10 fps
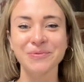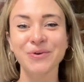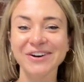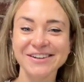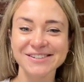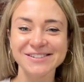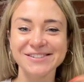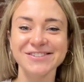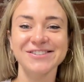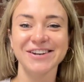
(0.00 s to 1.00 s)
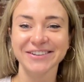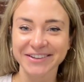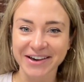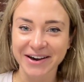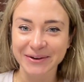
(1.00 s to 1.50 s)
What is Gen
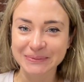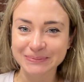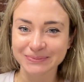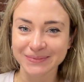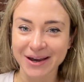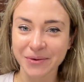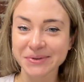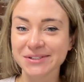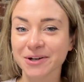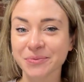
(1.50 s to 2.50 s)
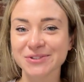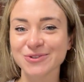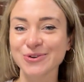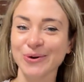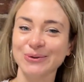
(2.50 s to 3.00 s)
AI? I will start with a
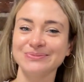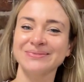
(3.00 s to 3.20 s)
joke.